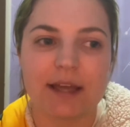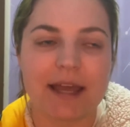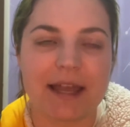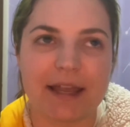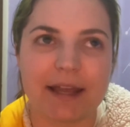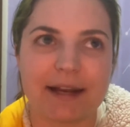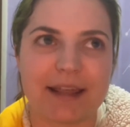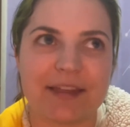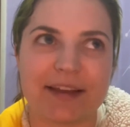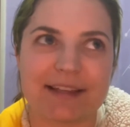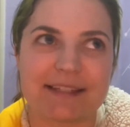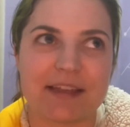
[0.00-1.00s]
and I think
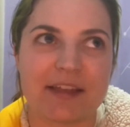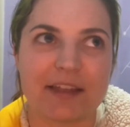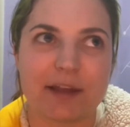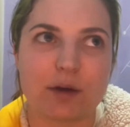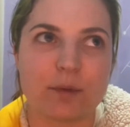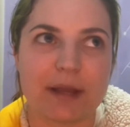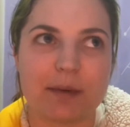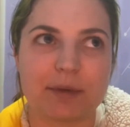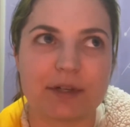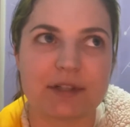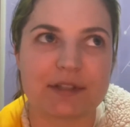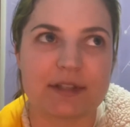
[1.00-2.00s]
I say that like a white
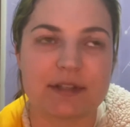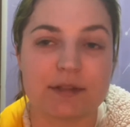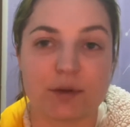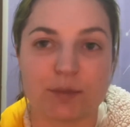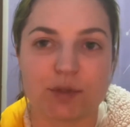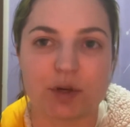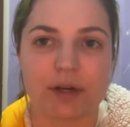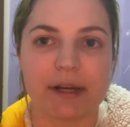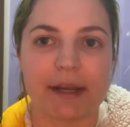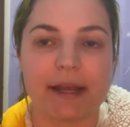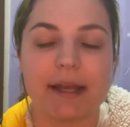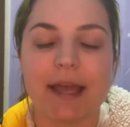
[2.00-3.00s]
person, so I'm
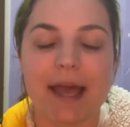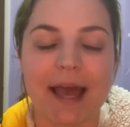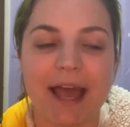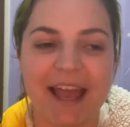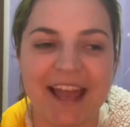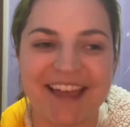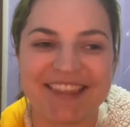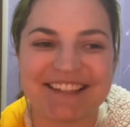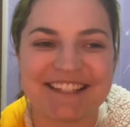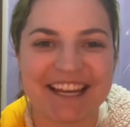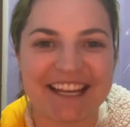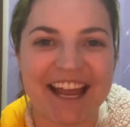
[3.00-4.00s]
sorry. And the
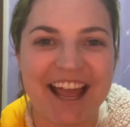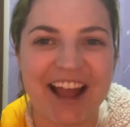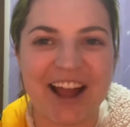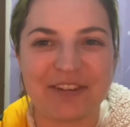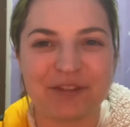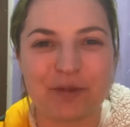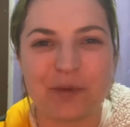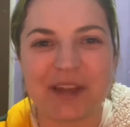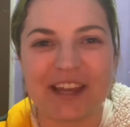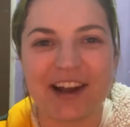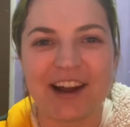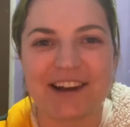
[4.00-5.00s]
second half
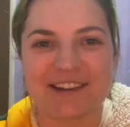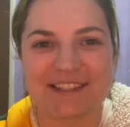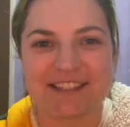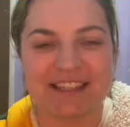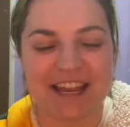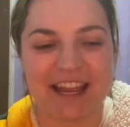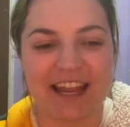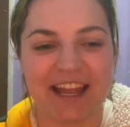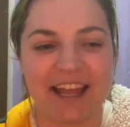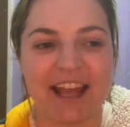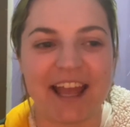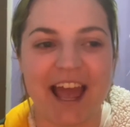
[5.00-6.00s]
we are
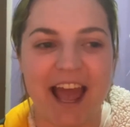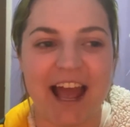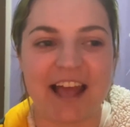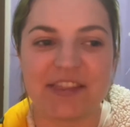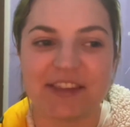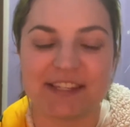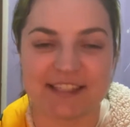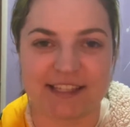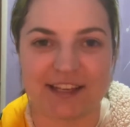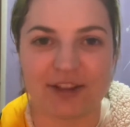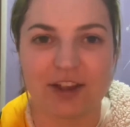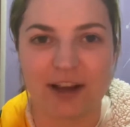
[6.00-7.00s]
staying at the Disney
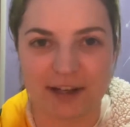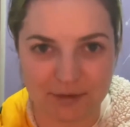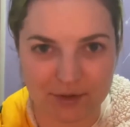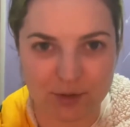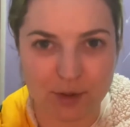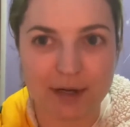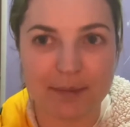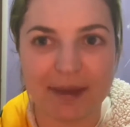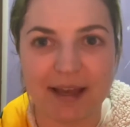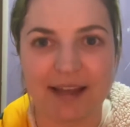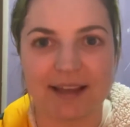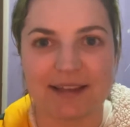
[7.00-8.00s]
Aulani Resort
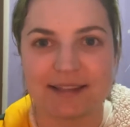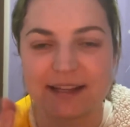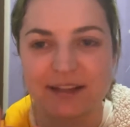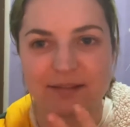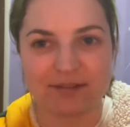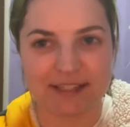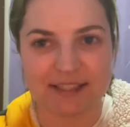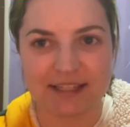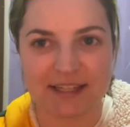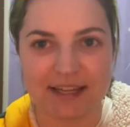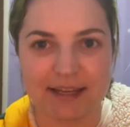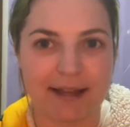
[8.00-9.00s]
because I love
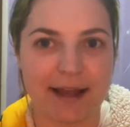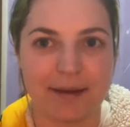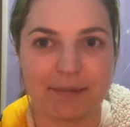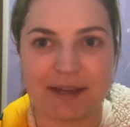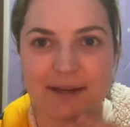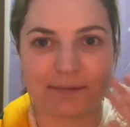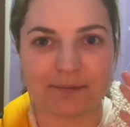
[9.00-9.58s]
Disney. I mean,